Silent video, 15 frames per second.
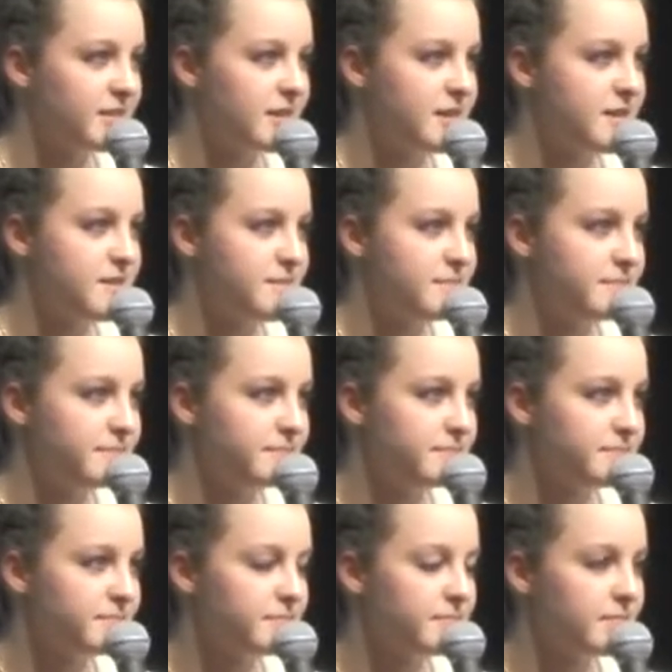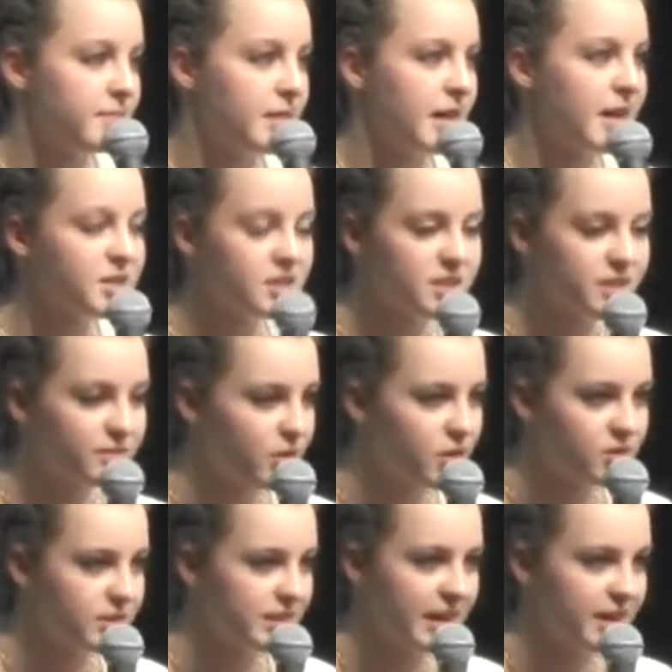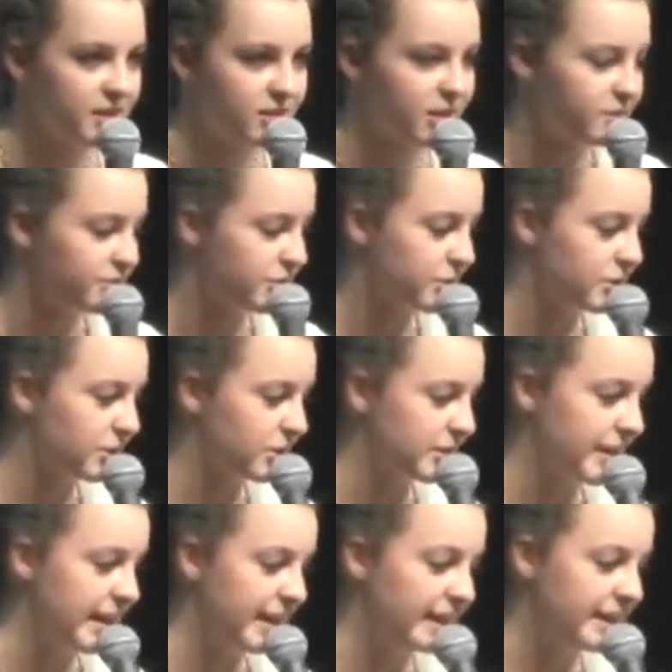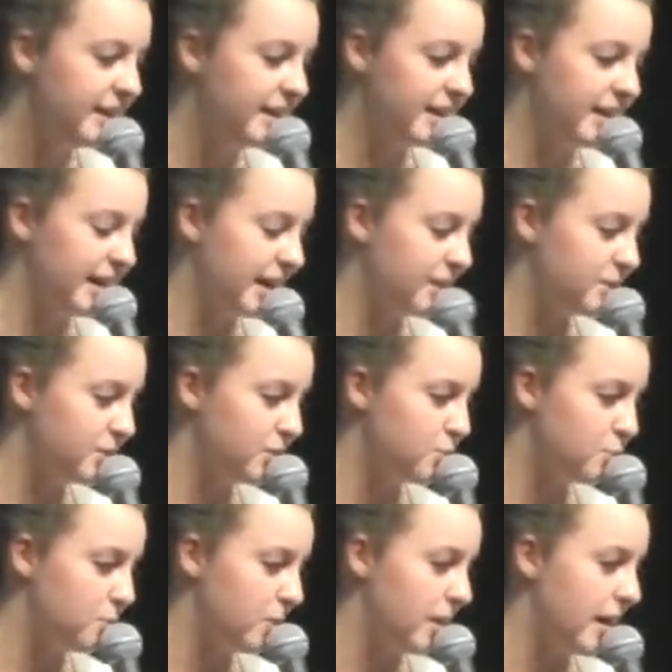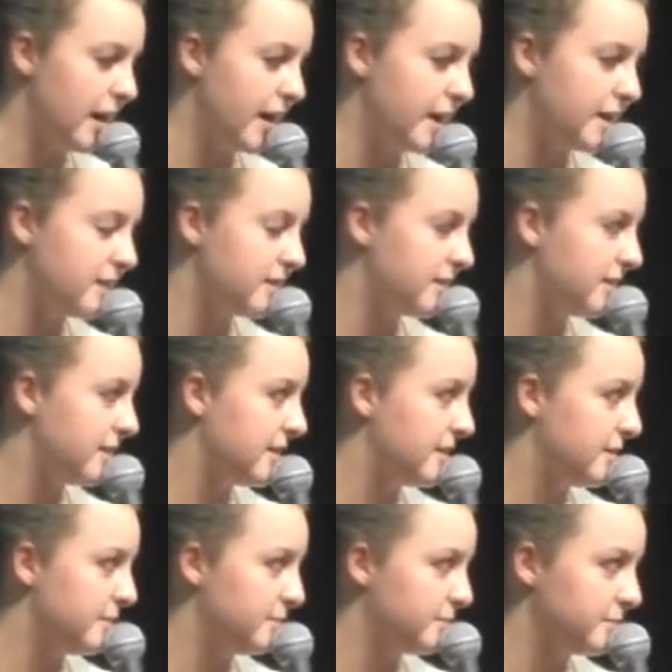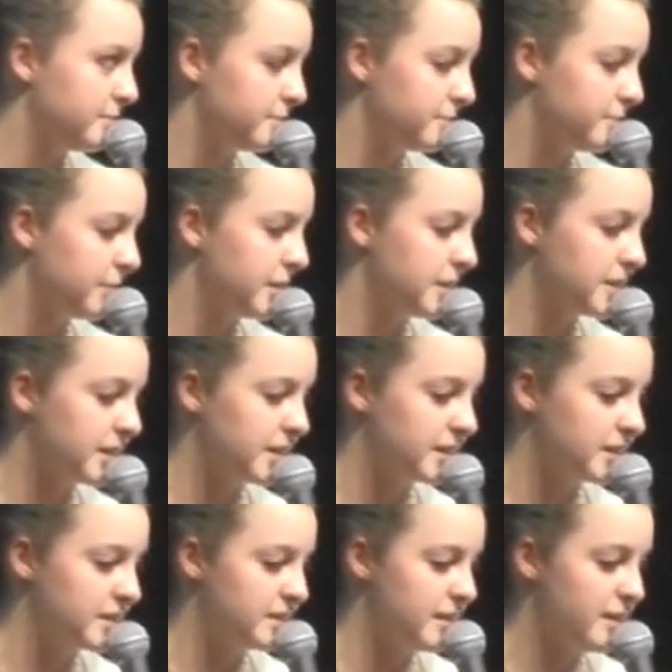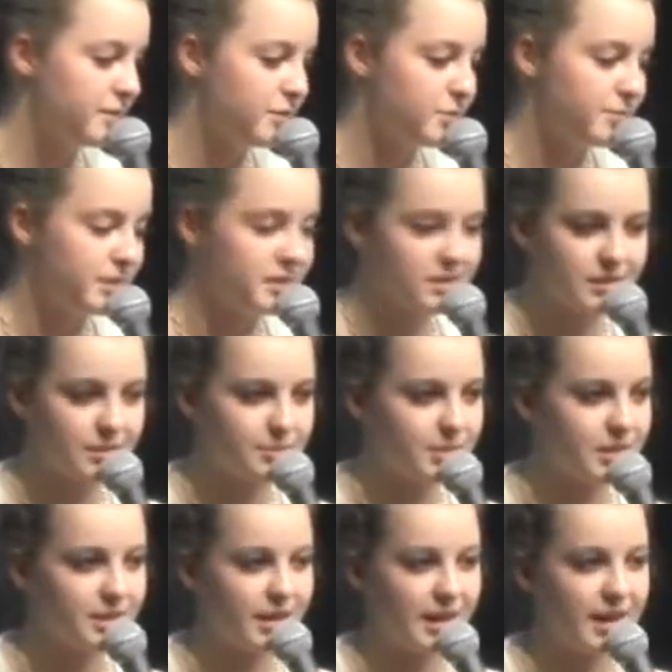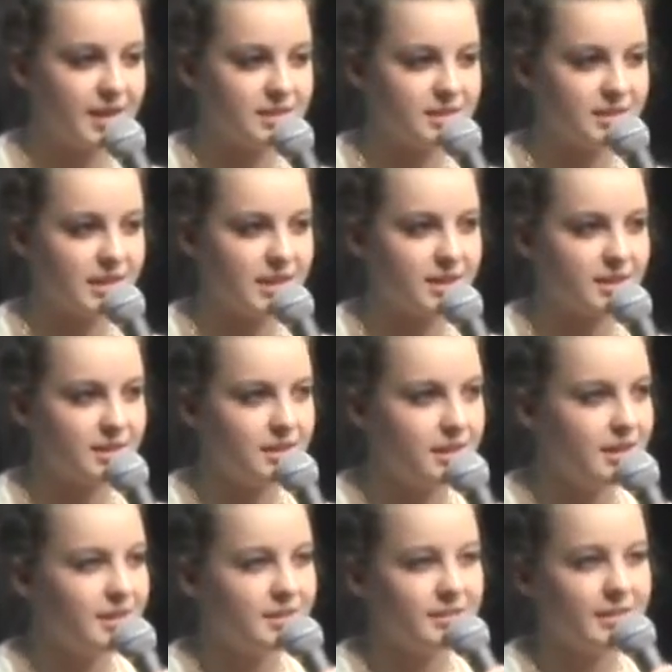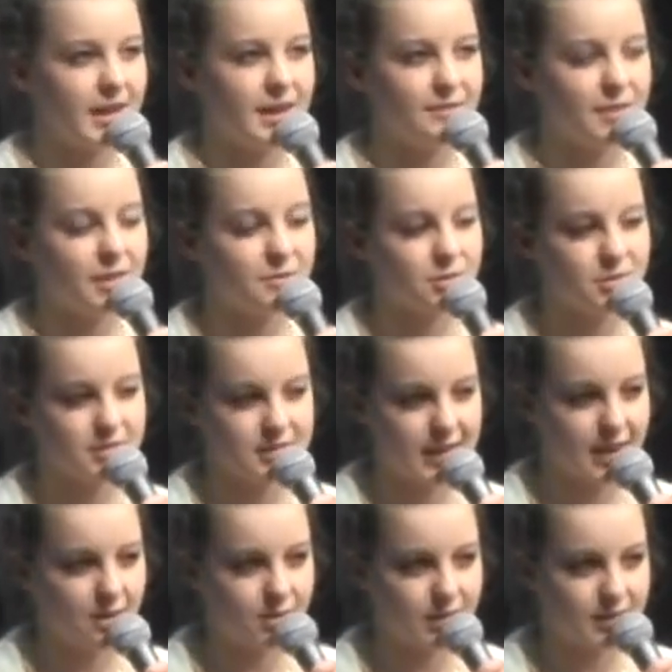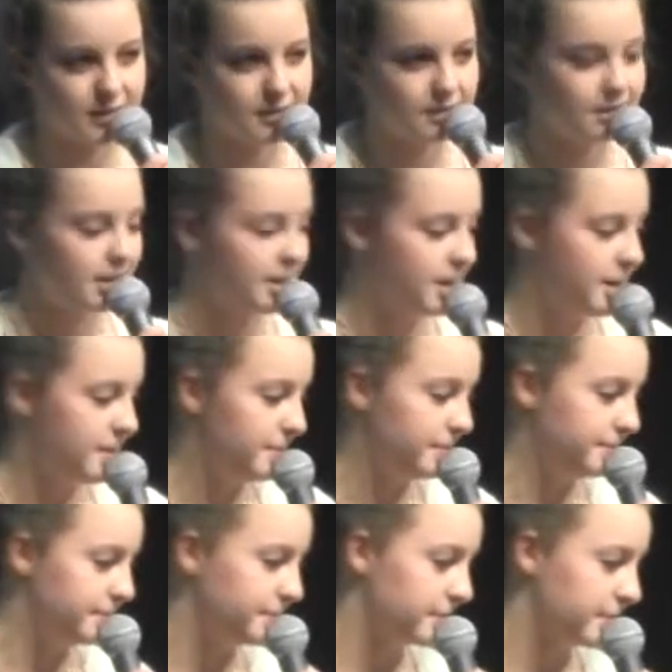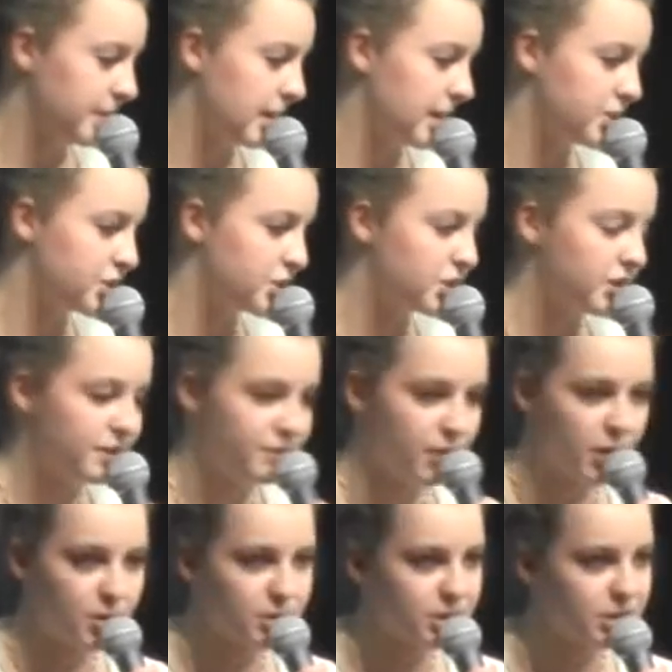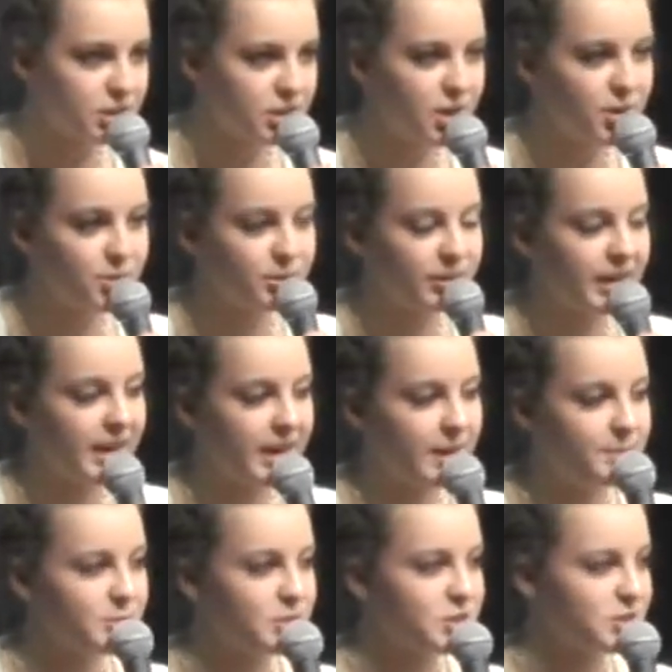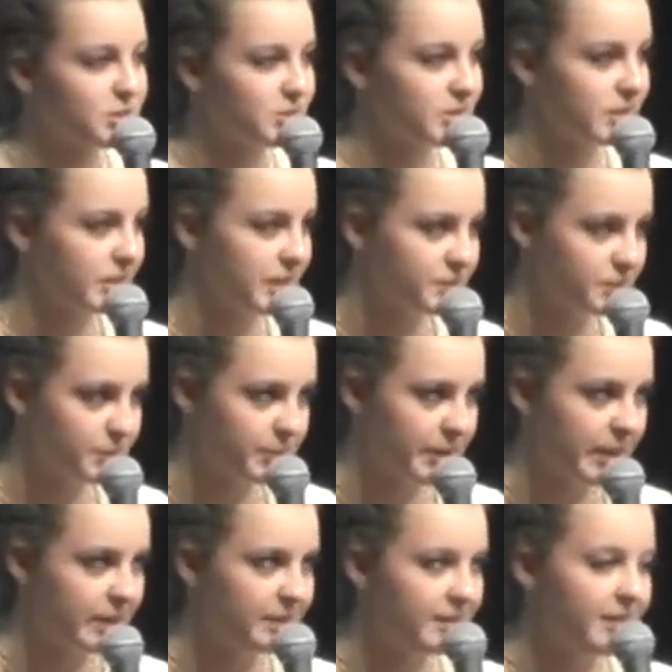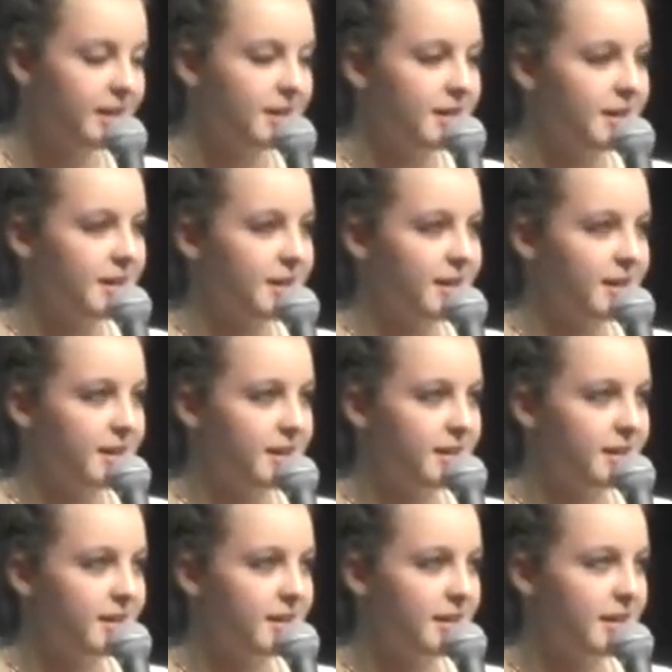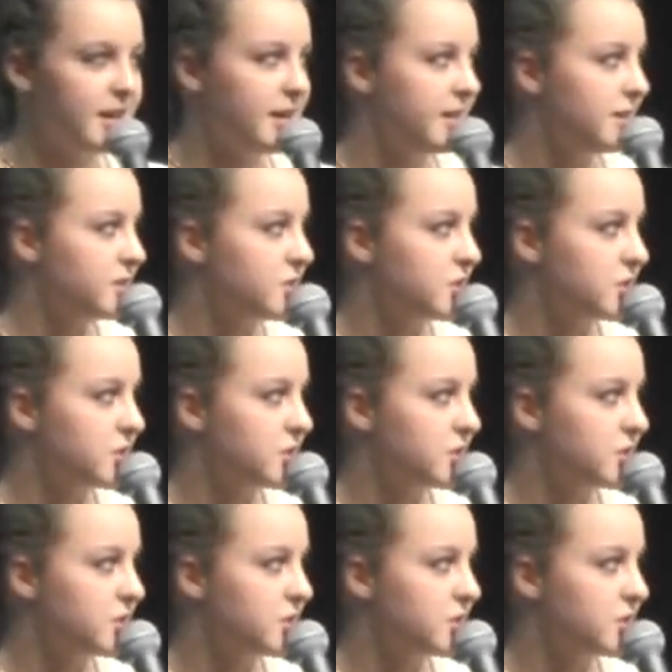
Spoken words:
just have always had a heart for the Lord, and I don't know why, but it's like never been something that has like that I've ever doubted. I just have always known like how much the Lord loves me, and